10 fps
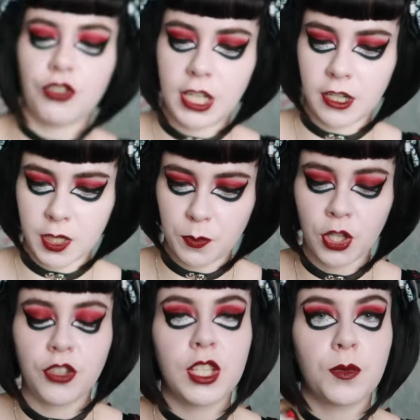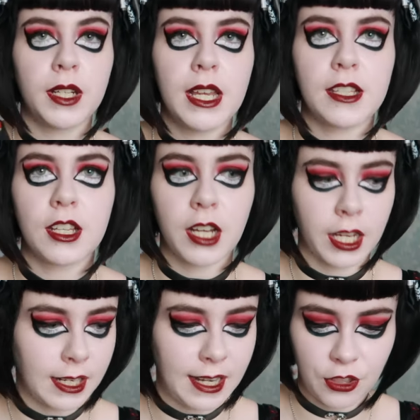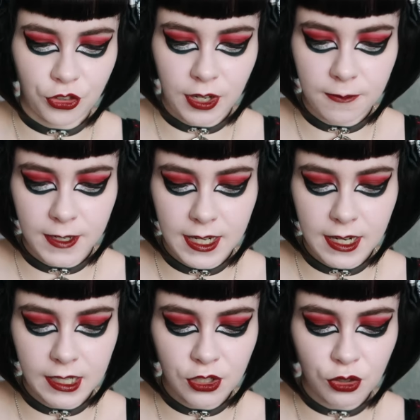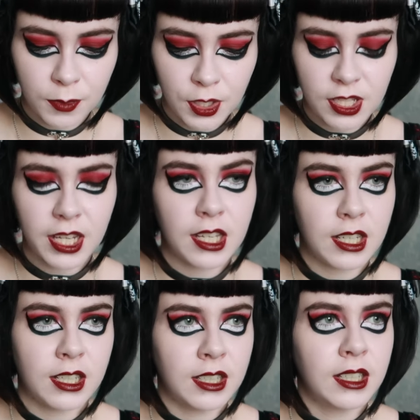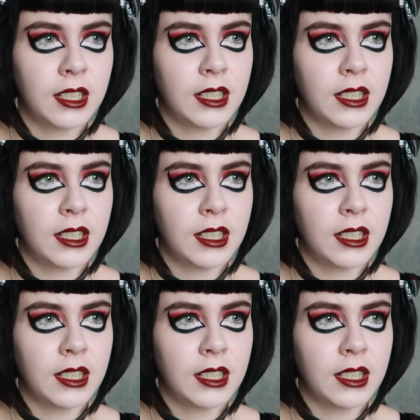a really nice book. This one isn't like a leathery feeling, it's almost like a,